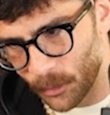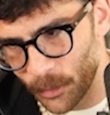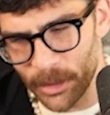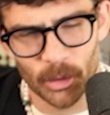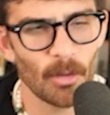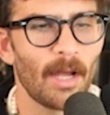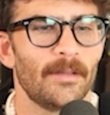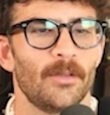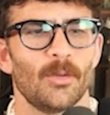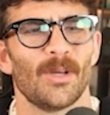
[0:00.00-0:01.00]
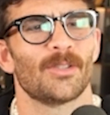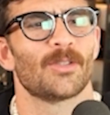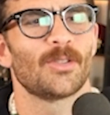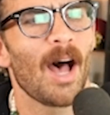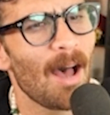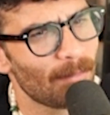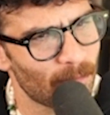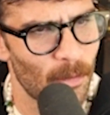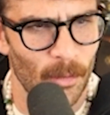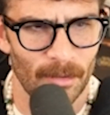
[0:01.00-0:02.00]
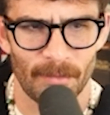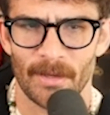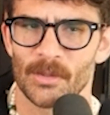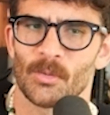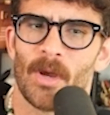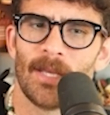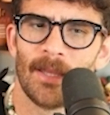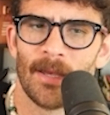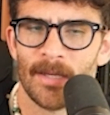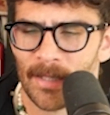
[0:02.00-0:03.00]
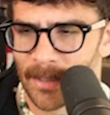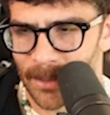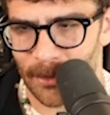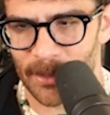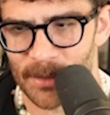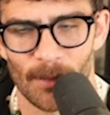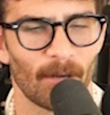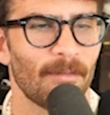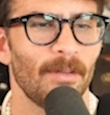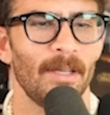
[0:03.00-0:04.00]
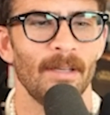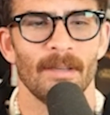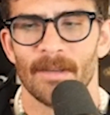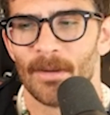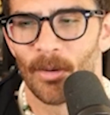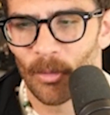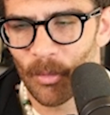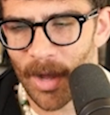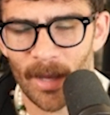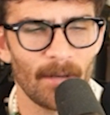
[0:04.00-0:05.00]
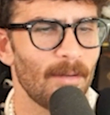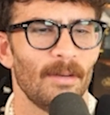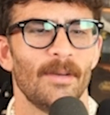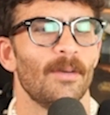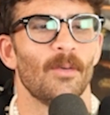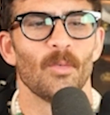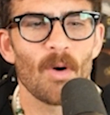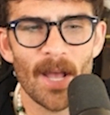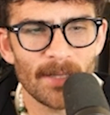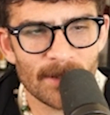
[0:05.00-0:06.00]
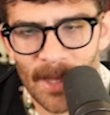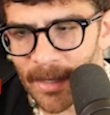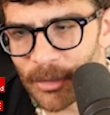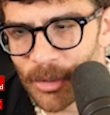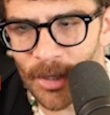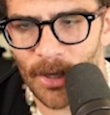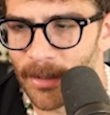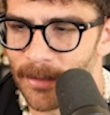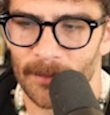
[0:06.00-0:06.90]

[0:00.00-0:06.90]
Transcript: We tried to do a soft coup in Venezuela, Chris Murphy. Why is that good?